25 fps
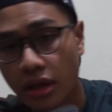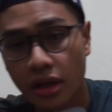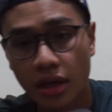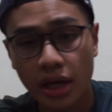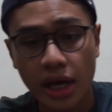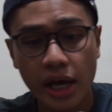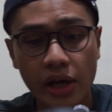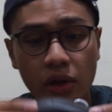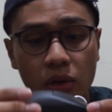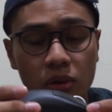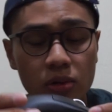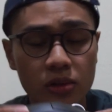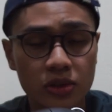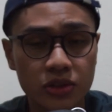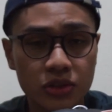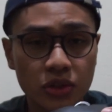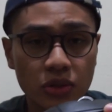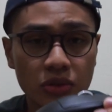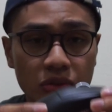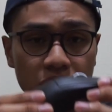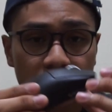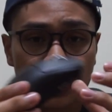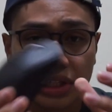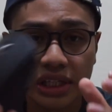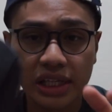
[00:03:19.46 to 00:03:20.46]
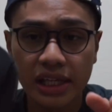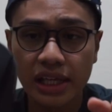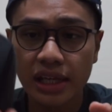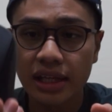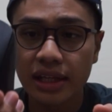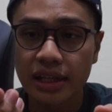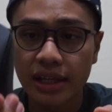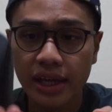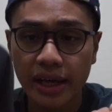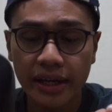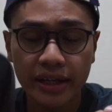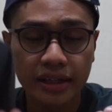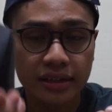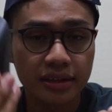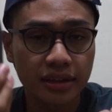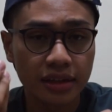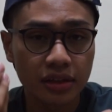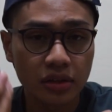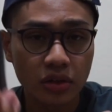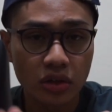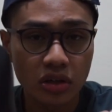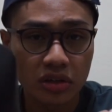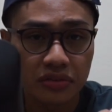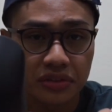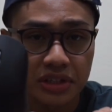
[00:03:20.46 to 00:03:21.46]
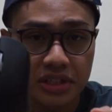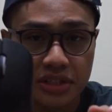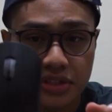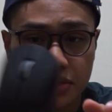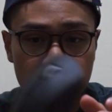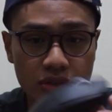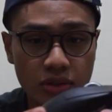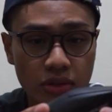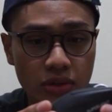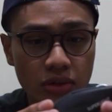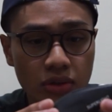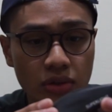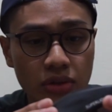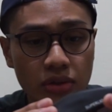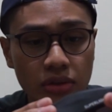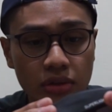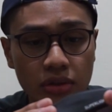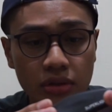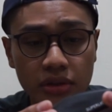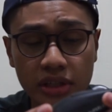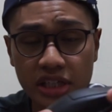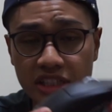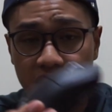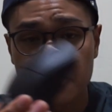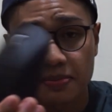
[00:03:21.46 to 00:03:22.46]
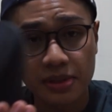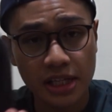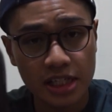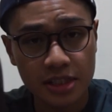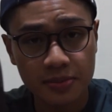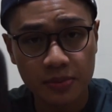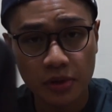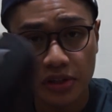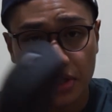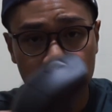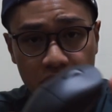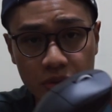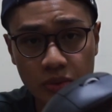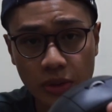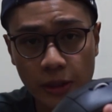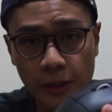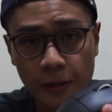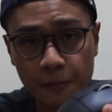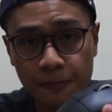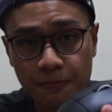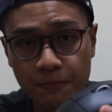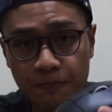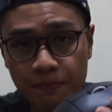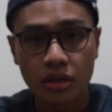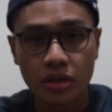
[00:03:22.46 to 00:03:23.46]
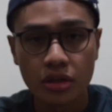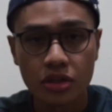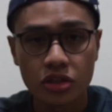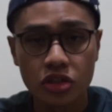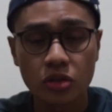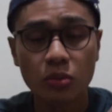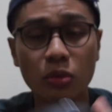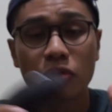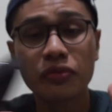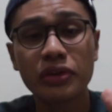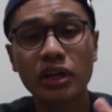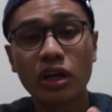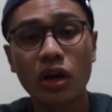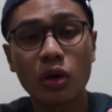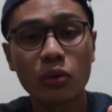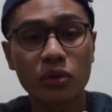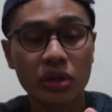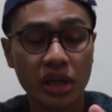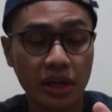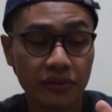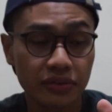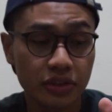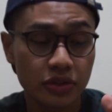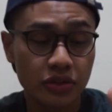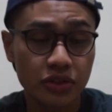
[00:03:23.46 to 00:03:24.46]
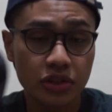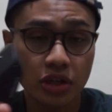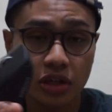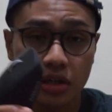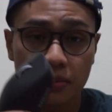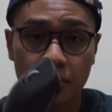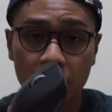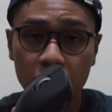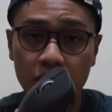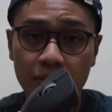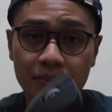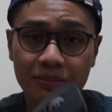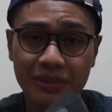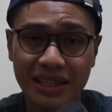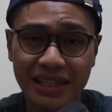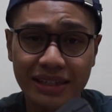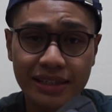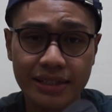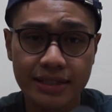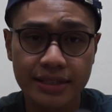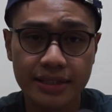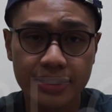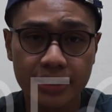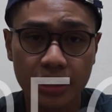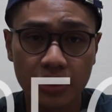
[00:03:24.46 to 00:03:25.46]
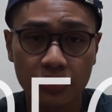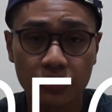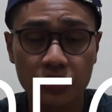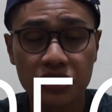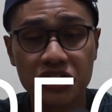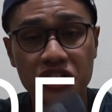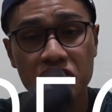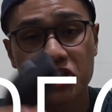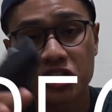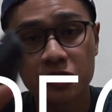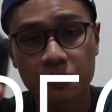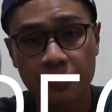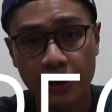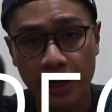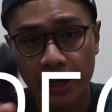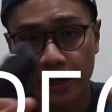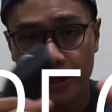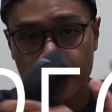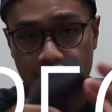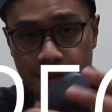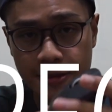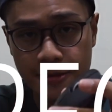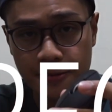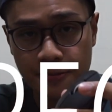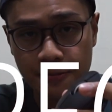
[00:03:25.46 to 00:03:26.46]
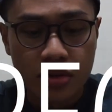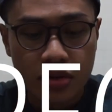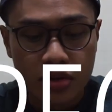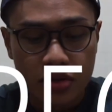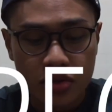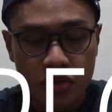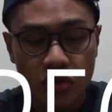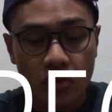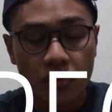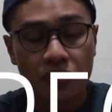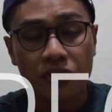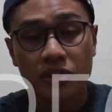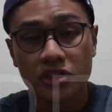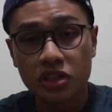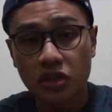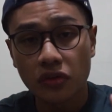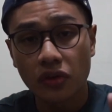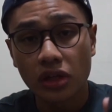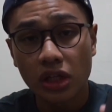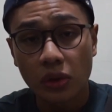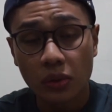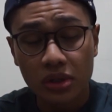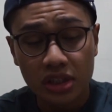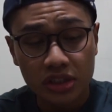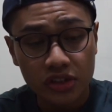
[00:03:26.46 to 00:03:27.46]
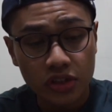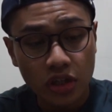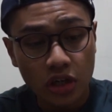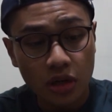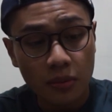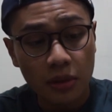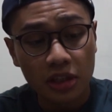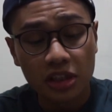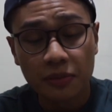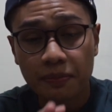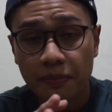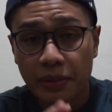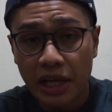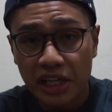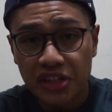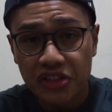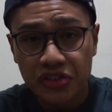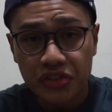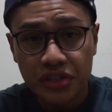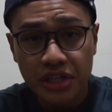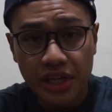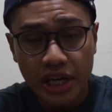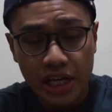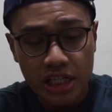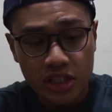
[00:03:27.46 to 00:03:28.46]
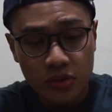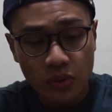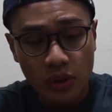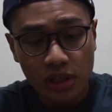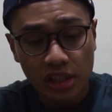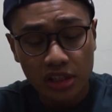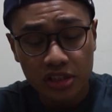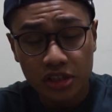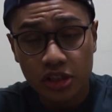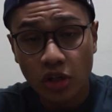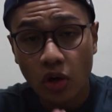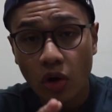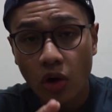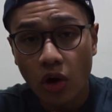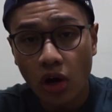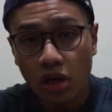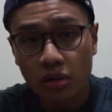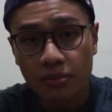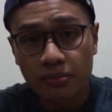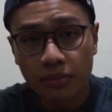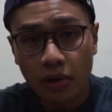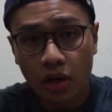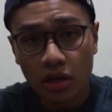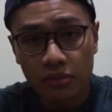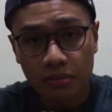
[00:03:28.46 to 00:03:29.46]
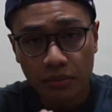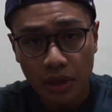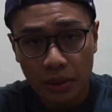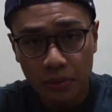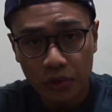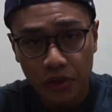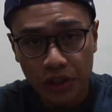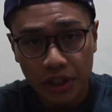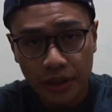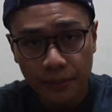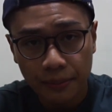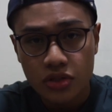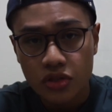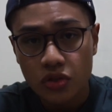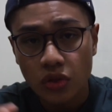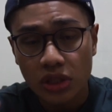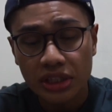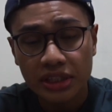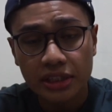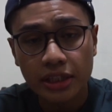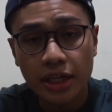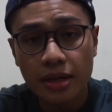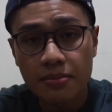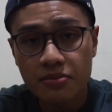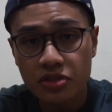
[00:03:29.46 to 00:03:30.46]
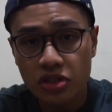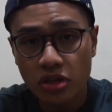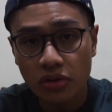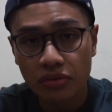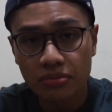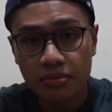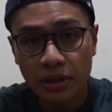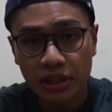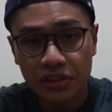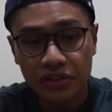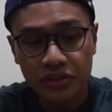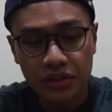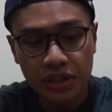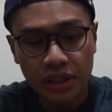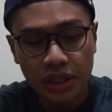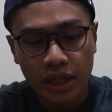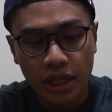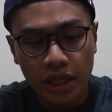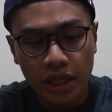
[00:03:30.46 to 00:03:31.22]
I also really like the look of it, so that's a plus point as well. So moving on, we have to talk about the meaty stuff, which is specs. So first of all, I want to talk about the battery as well as the onboard memory. So in terms of battery,